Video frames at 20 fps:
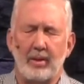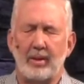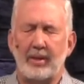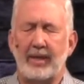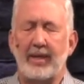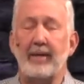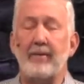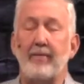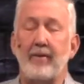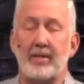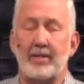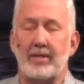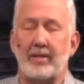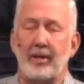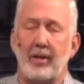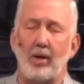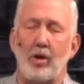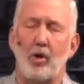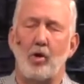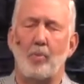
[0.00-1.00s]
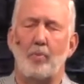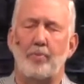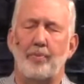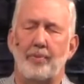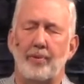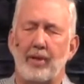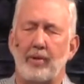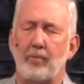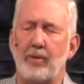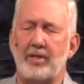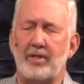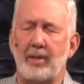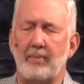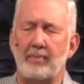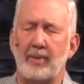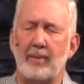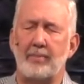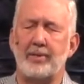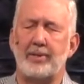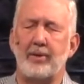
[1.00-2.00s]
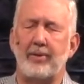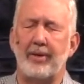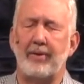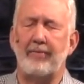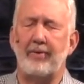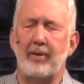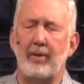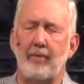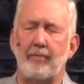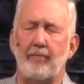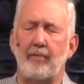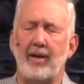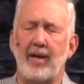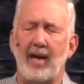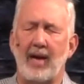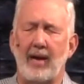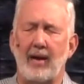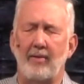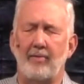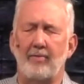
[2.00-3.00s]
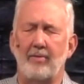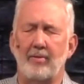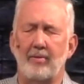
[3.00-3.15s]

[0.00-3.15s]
give us the hope that we sometimes don't even know if we have